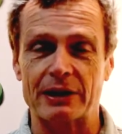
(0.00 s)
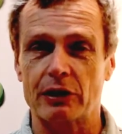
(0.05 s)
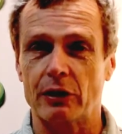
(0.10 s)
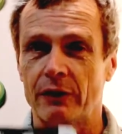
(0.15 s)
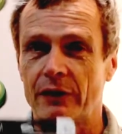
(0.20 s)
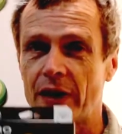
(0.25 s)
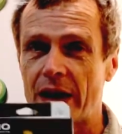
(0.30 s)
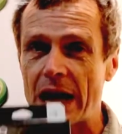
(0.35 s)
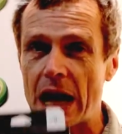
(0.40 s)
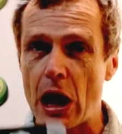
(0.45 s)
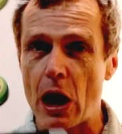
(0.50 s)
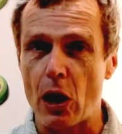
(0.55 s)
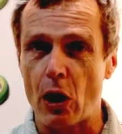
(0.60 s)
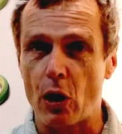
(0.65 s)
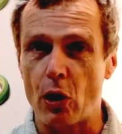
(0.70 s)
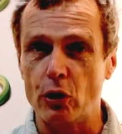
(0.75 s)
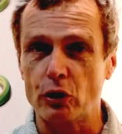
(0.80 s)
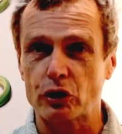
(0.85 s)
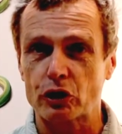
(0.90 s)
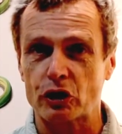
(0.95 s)
so a very
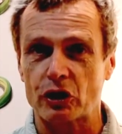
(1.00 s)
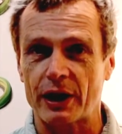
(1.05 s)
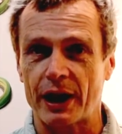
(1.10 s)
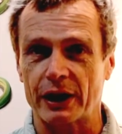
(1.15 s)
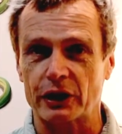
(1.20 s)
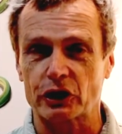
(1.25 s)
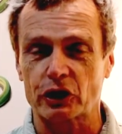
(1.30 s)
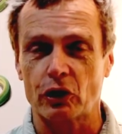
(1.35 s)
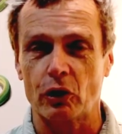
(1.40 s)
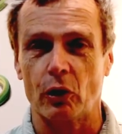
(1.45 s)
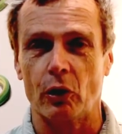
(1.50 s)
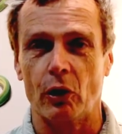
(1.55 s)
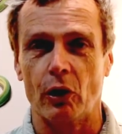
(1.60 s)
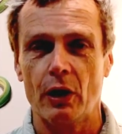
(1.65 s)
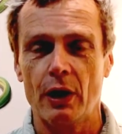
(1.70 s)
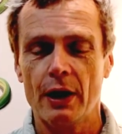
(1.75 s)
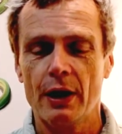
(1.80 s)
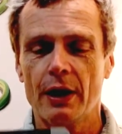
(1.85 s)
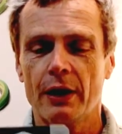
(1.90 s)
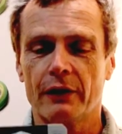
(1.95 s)
low stretch core
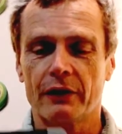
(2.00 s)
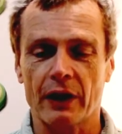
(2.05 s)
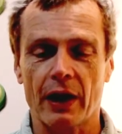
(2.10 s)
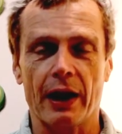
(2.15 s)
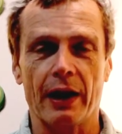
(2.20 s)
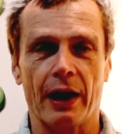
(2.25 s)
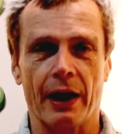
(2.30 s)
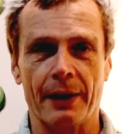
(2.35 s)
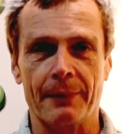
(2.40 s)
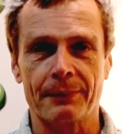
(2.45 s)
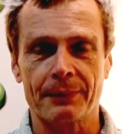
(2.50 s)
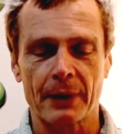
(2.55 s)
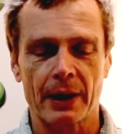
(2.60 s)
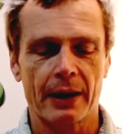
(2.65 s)
fly line.